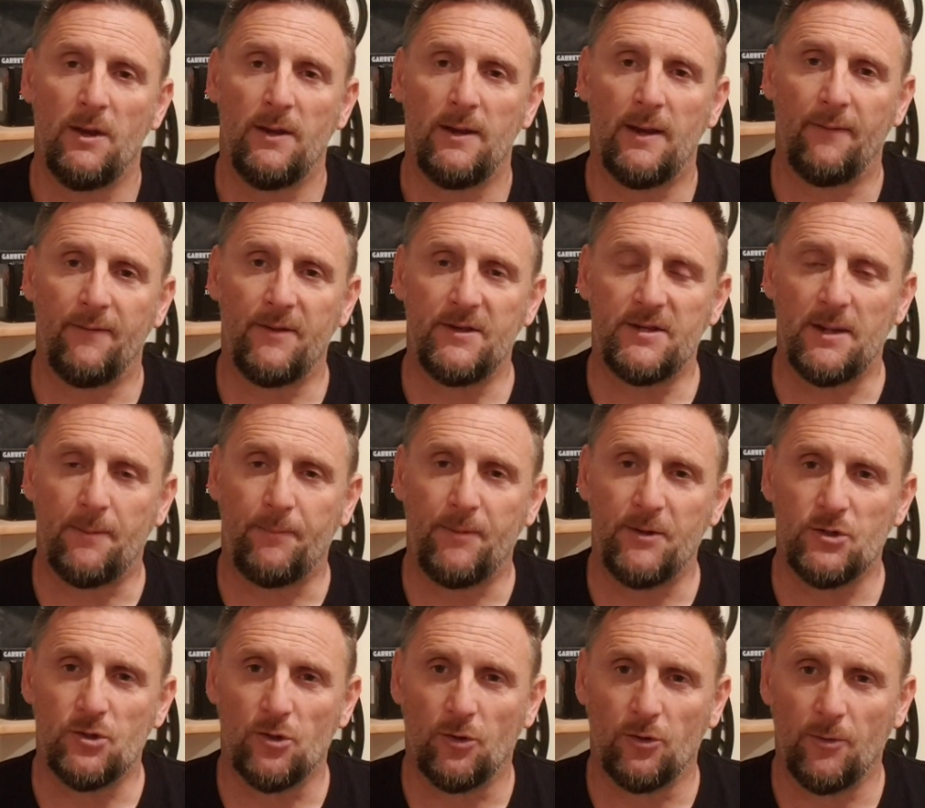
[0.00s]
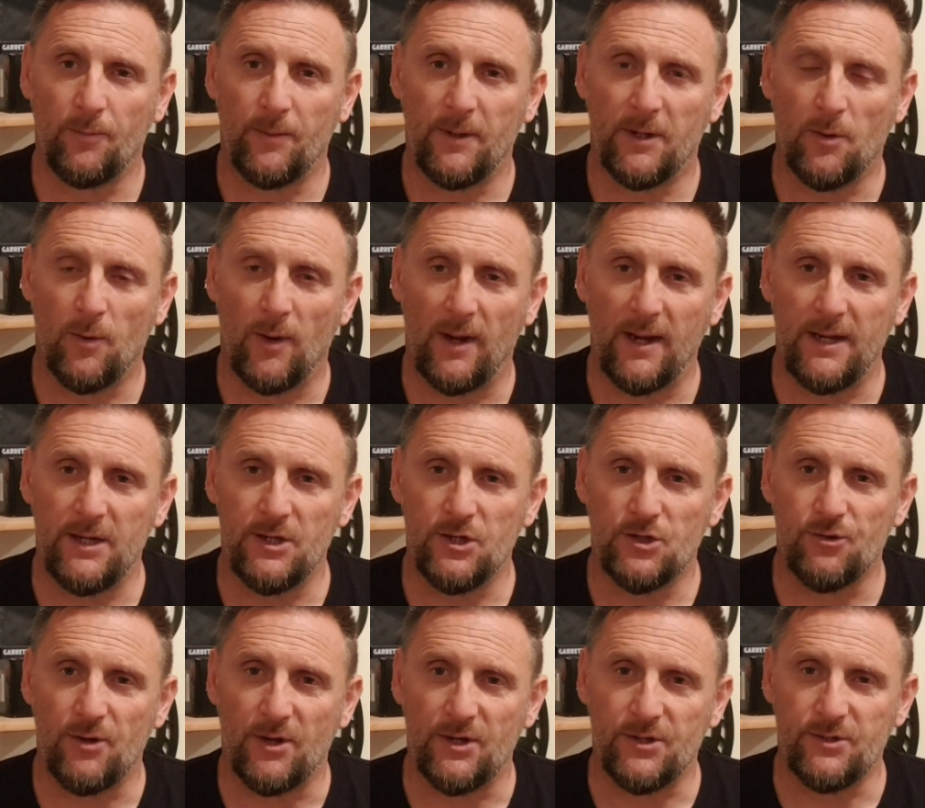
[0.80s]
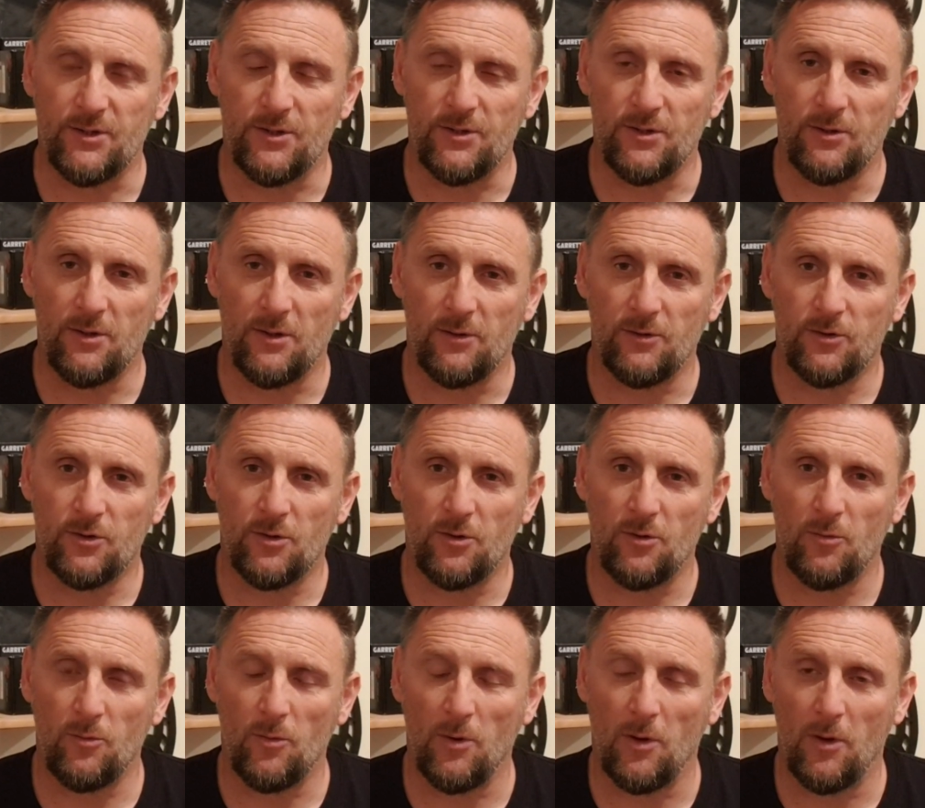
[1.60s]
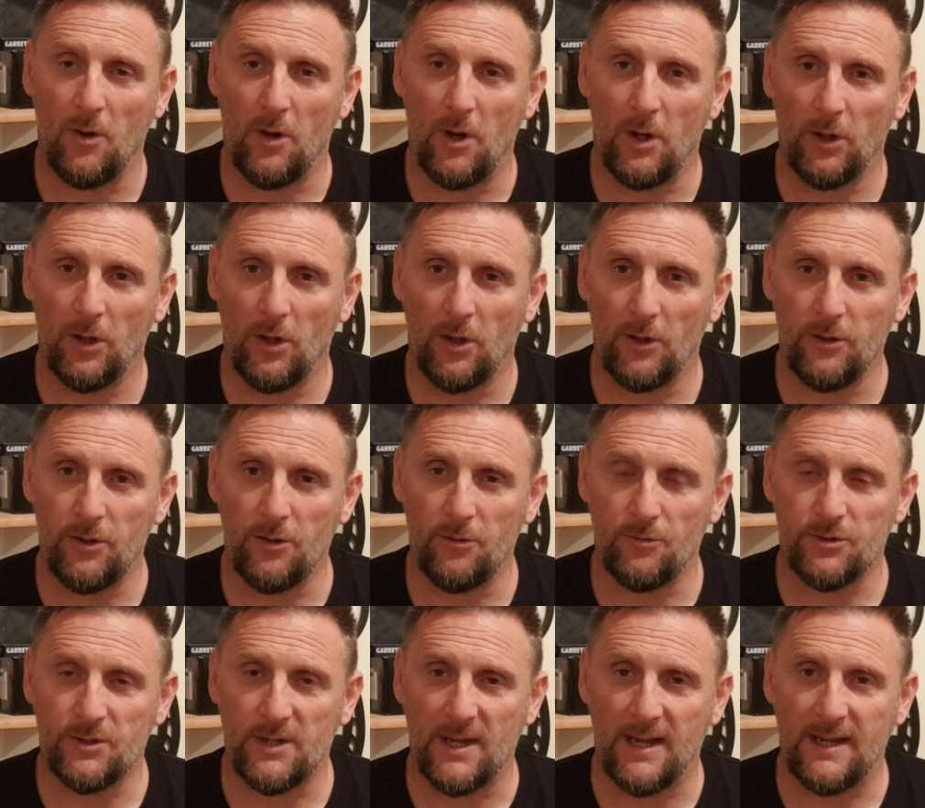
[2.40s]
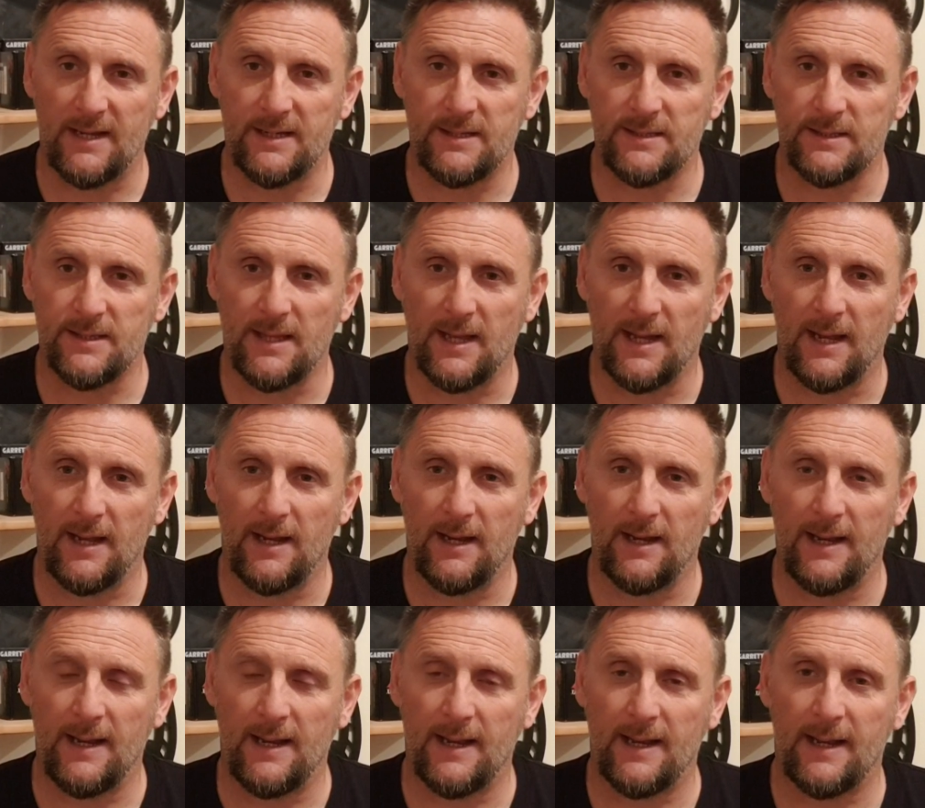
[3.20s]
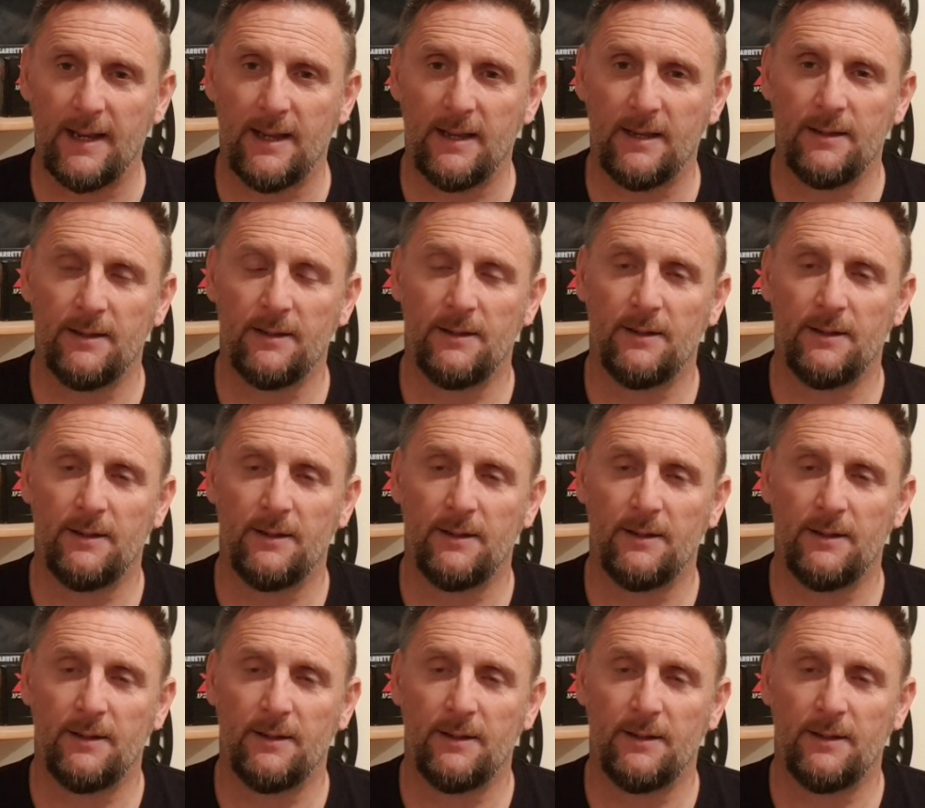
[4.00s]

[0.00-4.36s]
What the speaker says: Now this episode will be quite interesting to a lot of you guys that are